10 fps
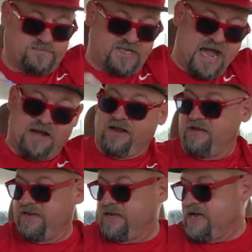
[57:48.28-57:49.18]
You got to
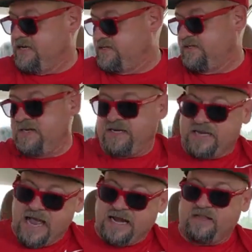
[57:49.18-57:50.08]
love it, guys. You
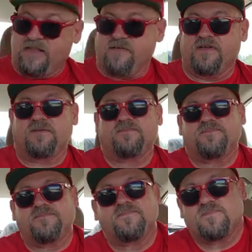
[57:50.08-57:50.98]
got to love it.
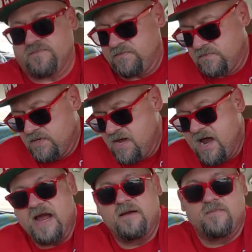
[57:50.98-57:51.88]

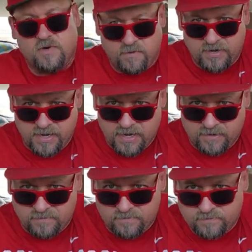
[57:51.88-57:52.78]
All right, where are we at?
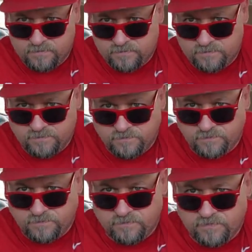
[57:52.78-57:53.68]

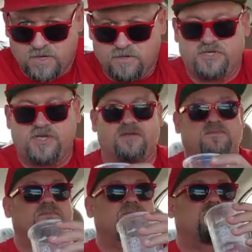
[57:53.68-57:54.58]
Oh, shit.
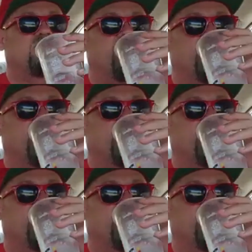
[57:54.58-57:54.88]
It's going to